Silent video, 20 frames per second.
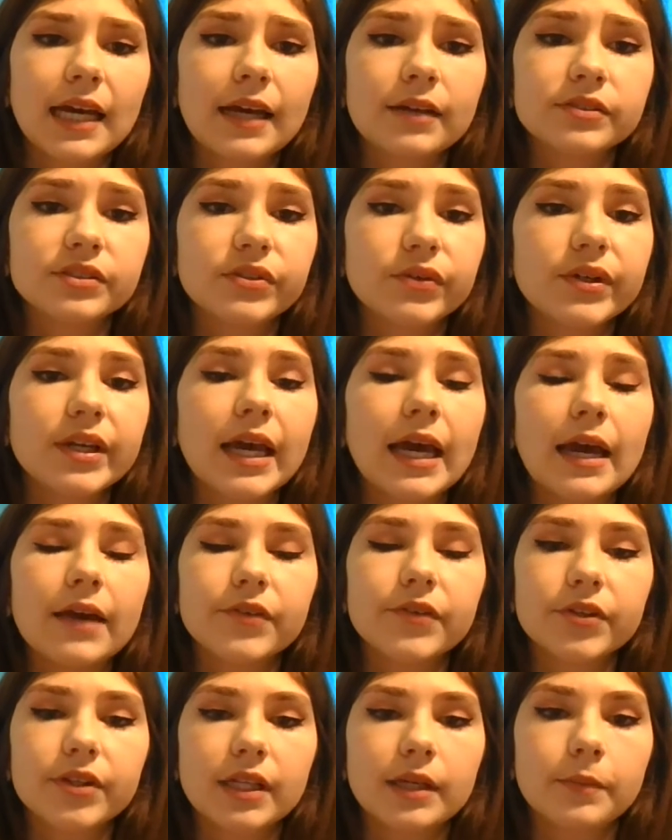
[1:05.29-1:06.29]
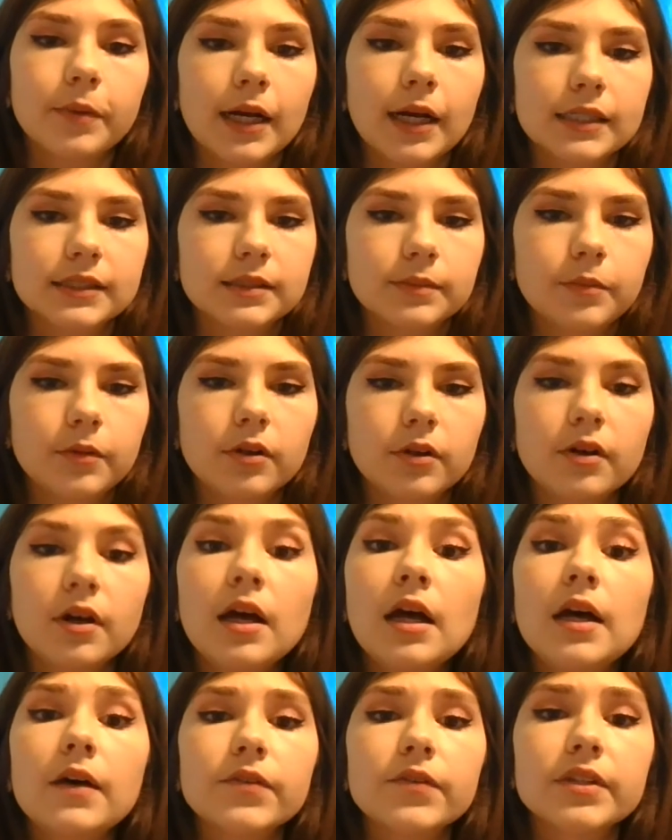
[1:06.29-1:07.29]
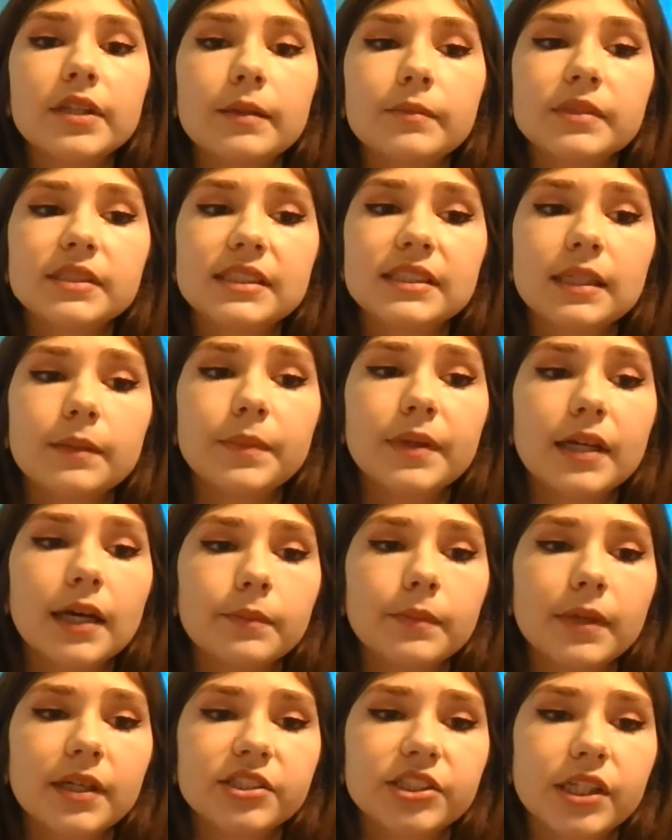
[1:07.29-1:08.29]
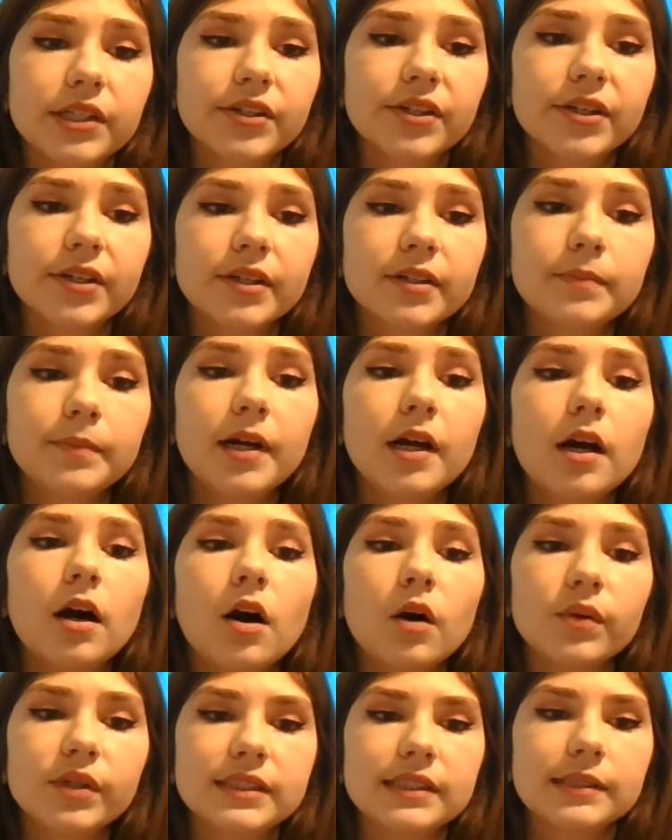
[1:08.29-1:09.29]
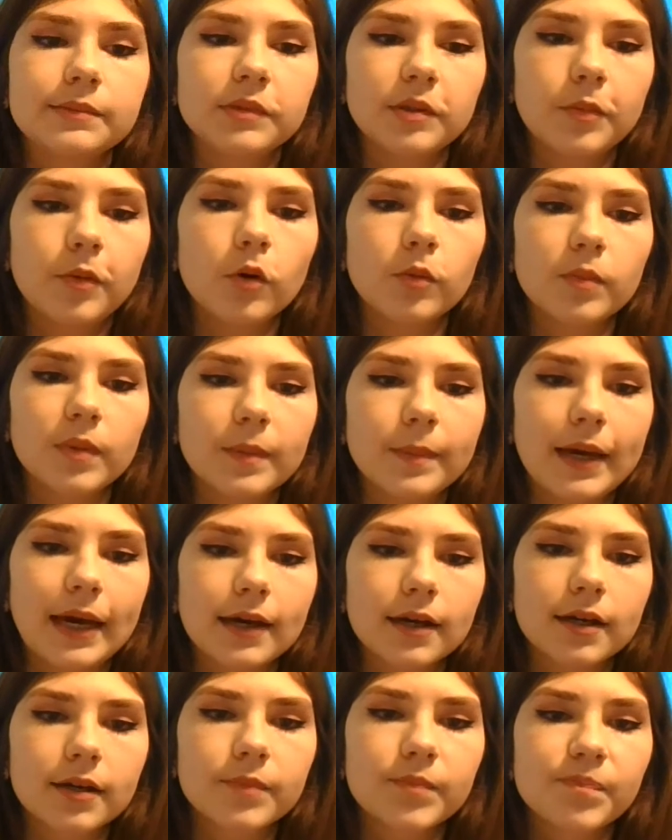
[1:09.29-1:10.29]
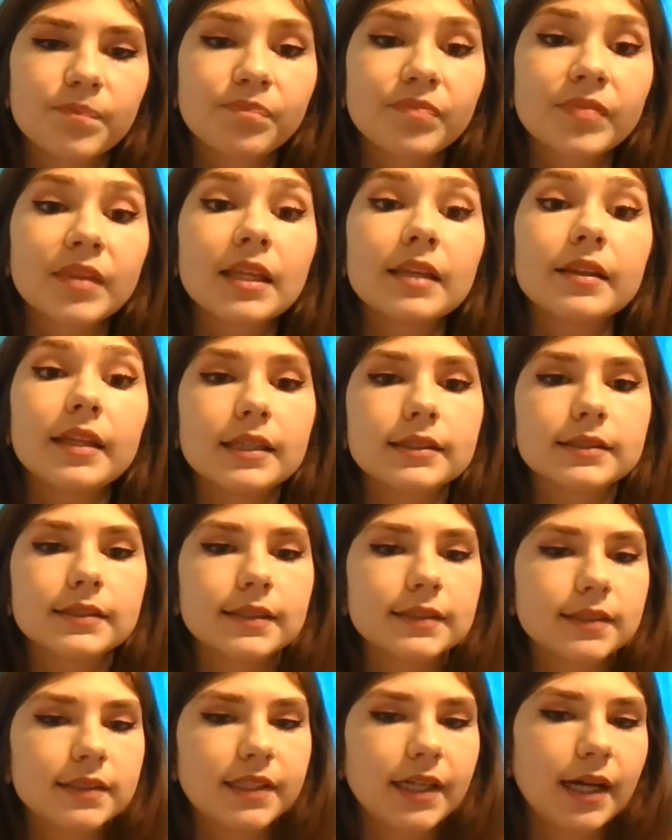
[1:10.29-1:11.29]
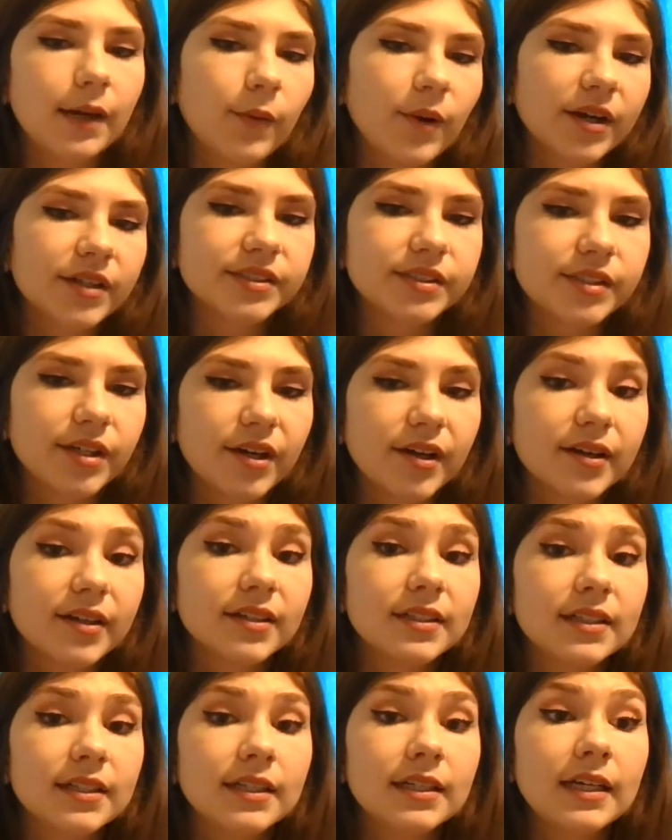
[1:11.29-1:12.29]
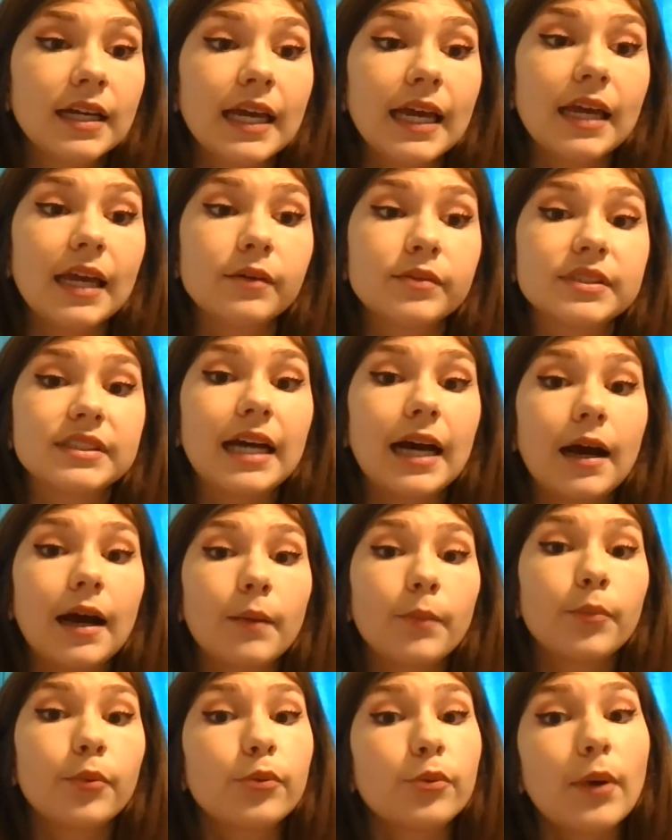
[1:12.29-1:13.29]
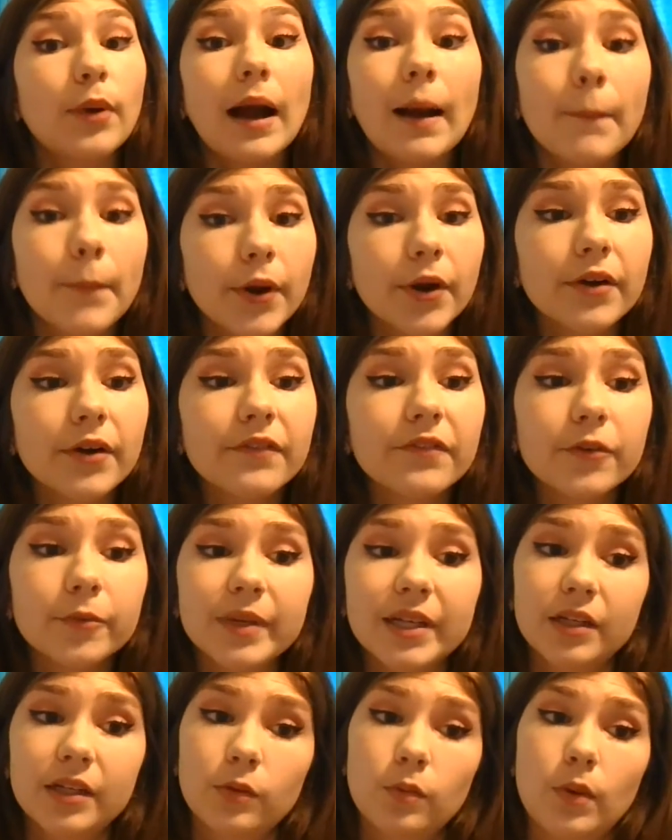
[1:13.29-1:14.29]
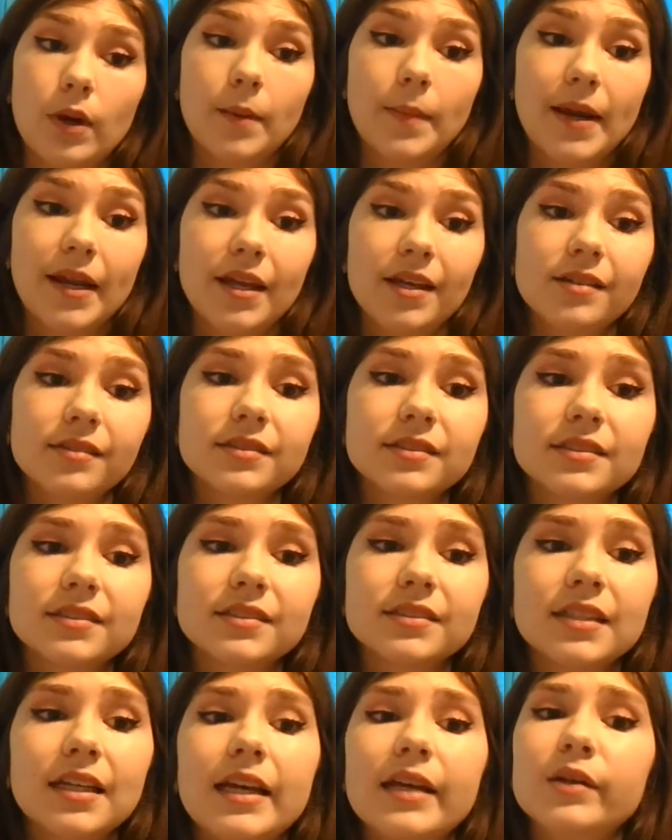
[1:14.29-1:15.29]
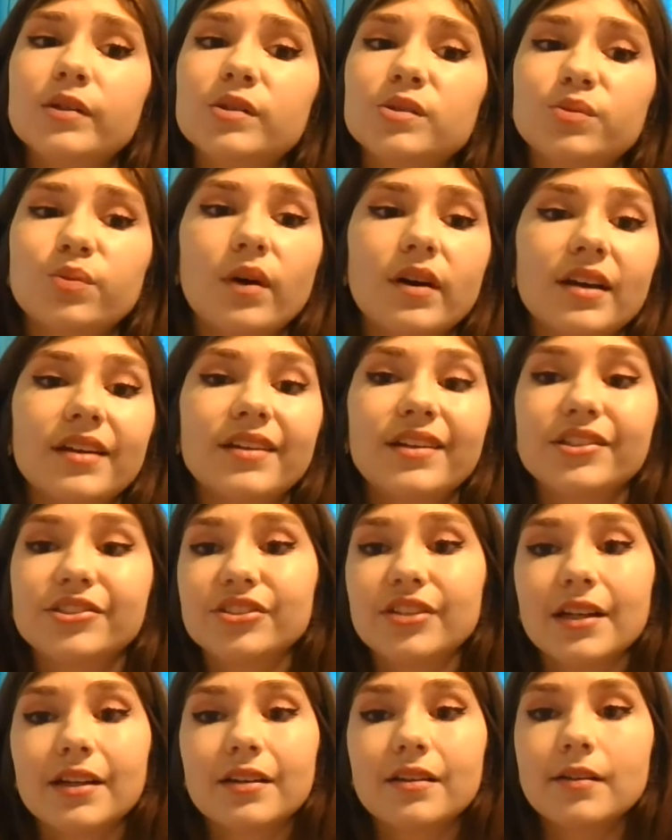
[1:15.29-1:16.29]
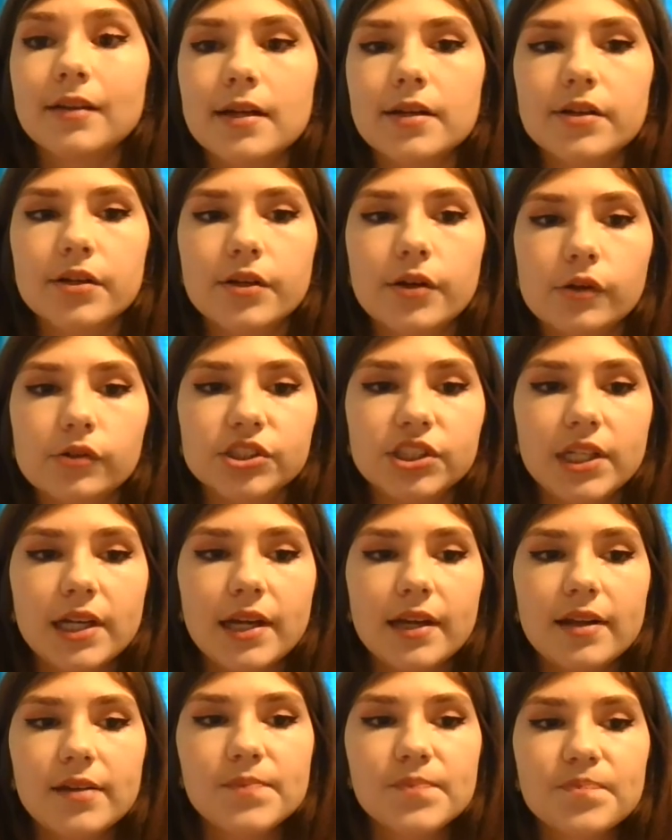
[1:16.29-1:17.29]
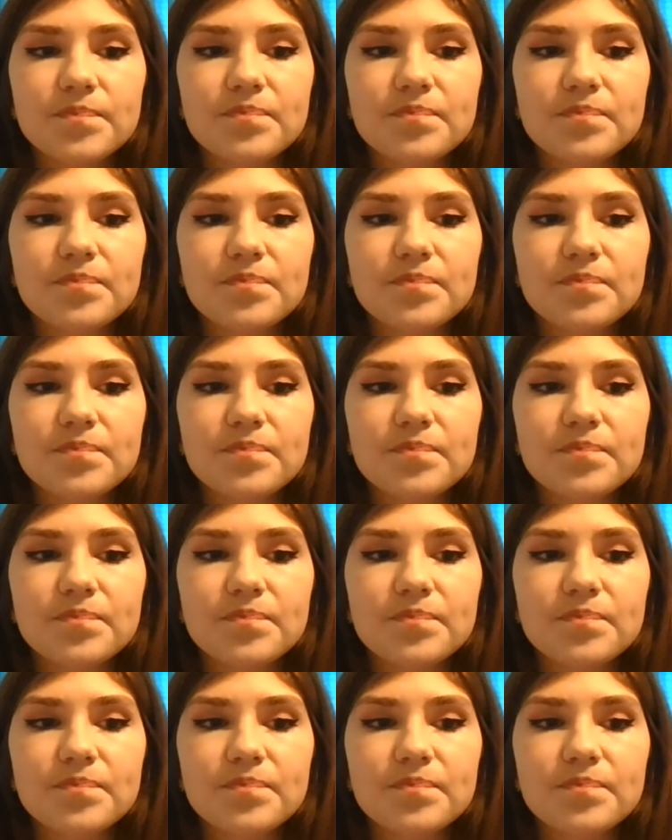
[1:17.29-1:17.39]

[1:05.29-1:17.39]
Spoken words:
I was doing everything possible for them to see beyond my gender, but it always seemed to pull me back. They insisted I wear a skirt. It was not proper for me to wear pants. It was one condition I could not negotiate.